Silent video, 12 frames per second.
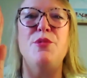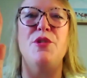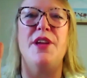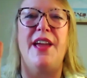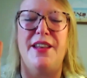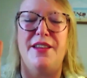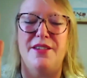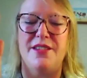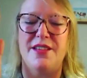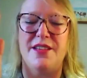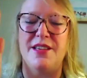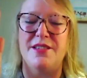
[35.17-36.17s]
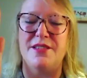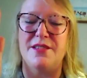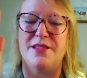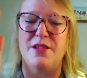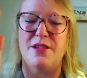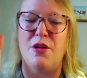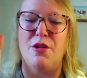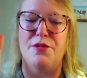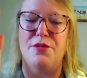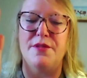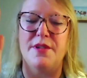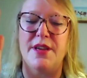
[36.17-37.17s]
bookend is
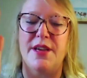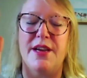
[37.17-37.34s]
on